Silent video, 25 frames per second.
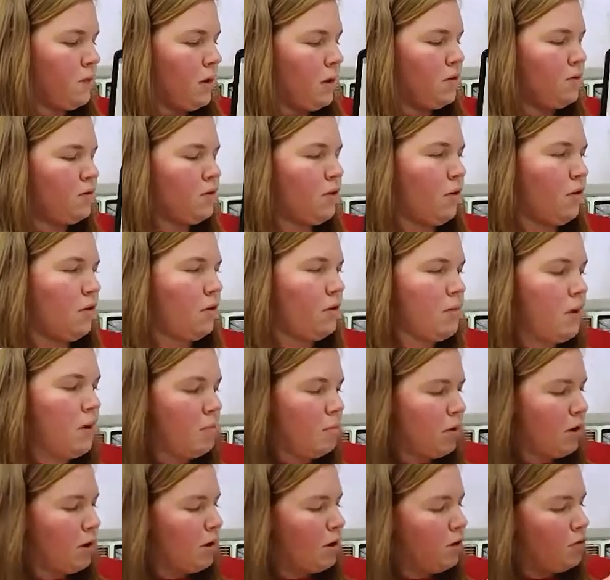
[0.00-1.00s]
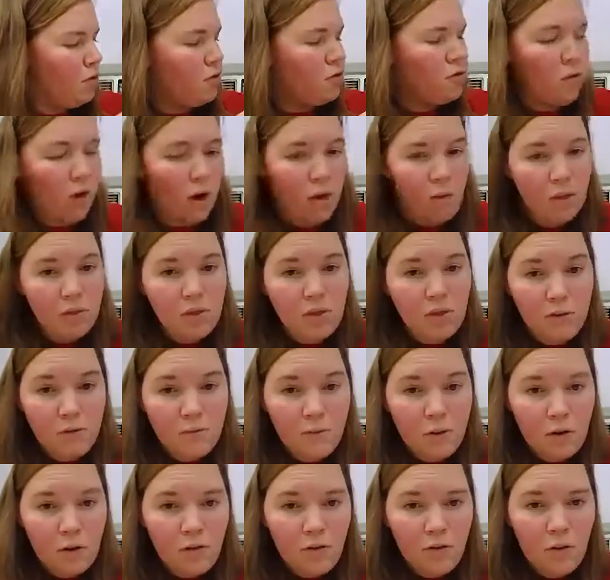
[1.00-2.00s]
So remember, you start with the
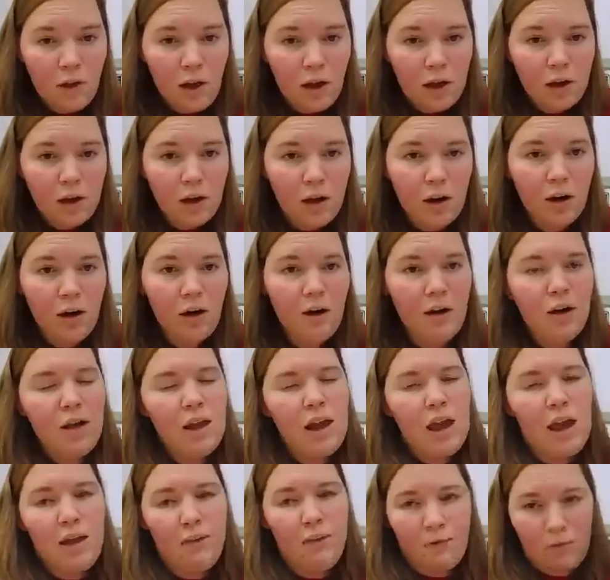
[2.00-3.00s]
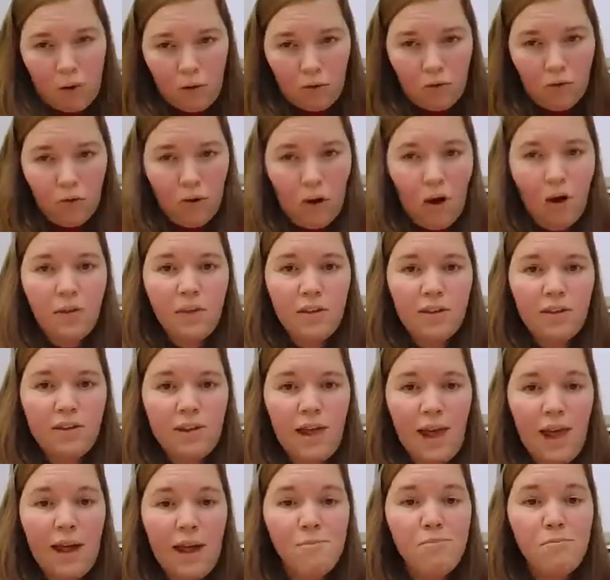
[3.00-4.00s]
first letter. If those are all the
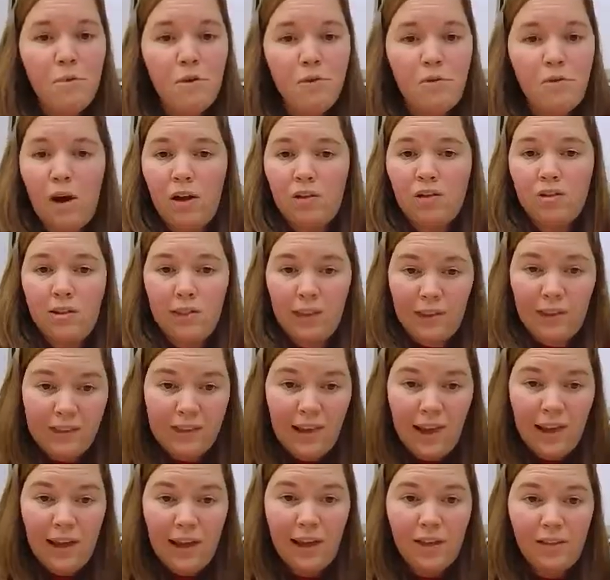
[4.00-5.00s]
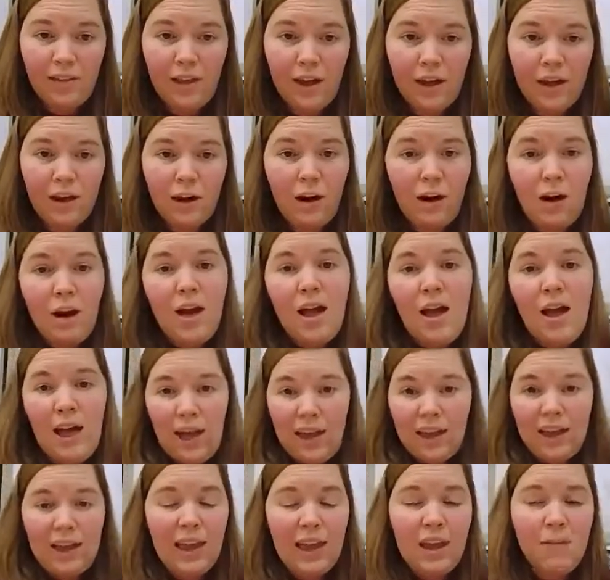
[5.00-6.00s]
same, move on to the second letter
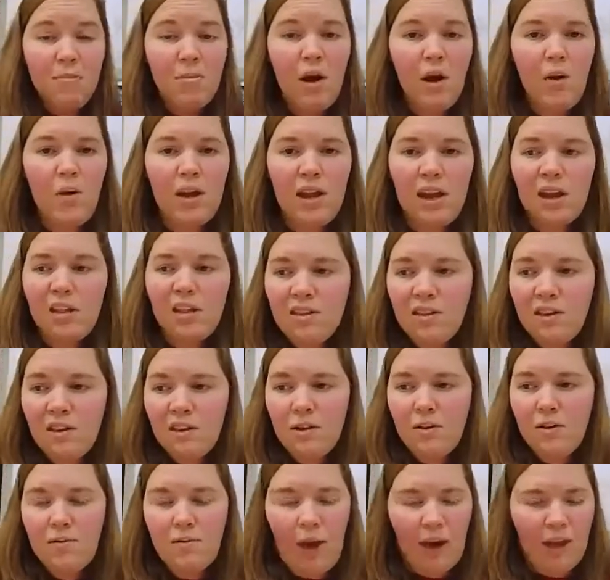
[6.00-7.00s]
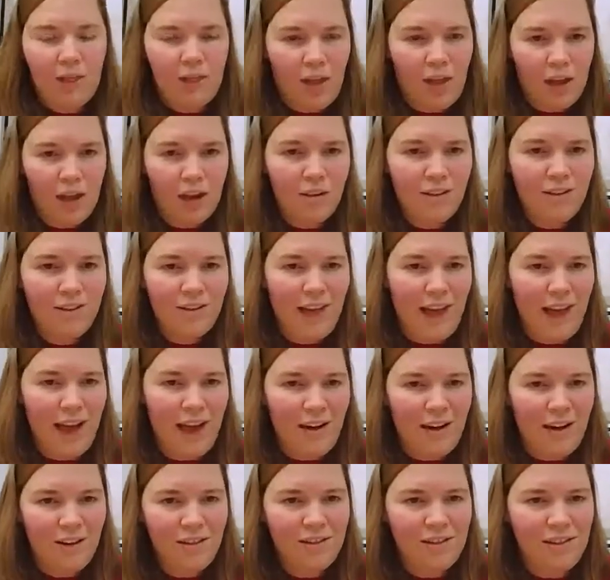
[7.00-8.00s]
and keep going until you find letters that
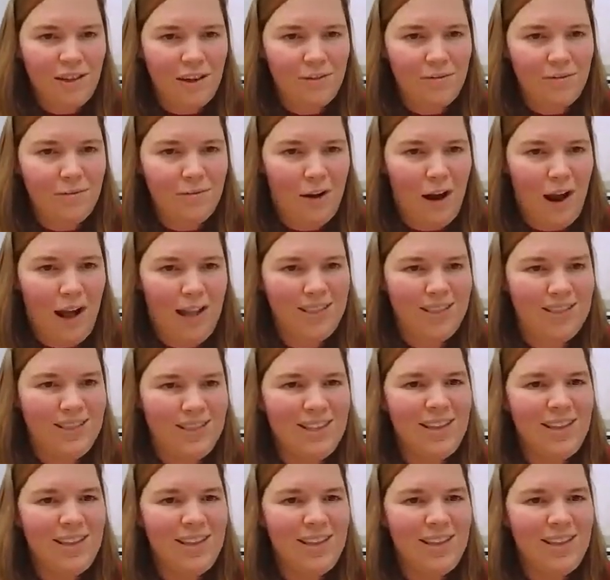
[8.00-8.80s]
are different.